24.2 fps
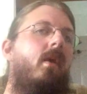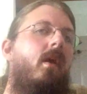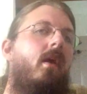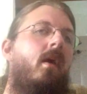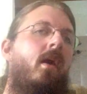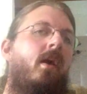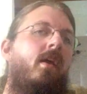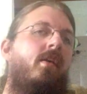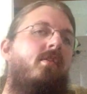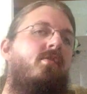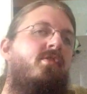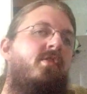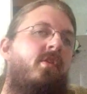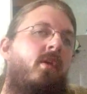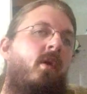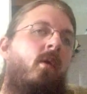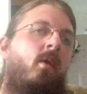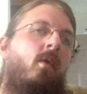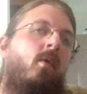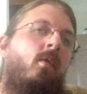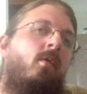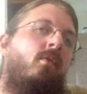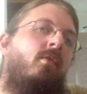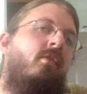I
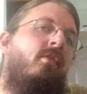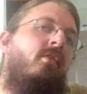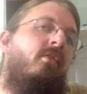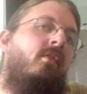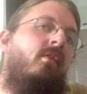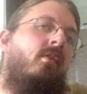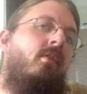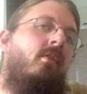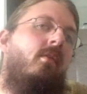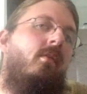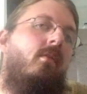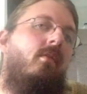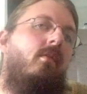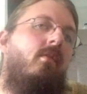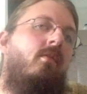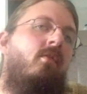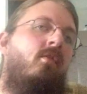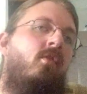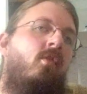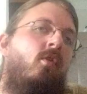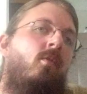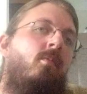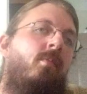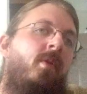chose
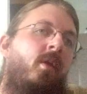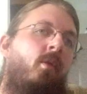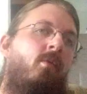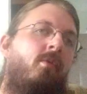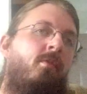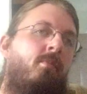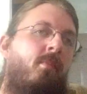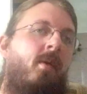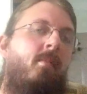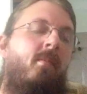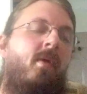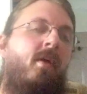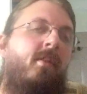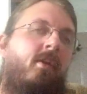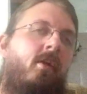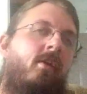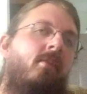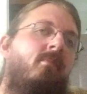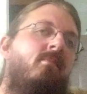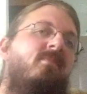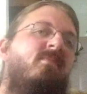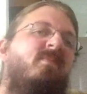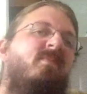to be with my mother.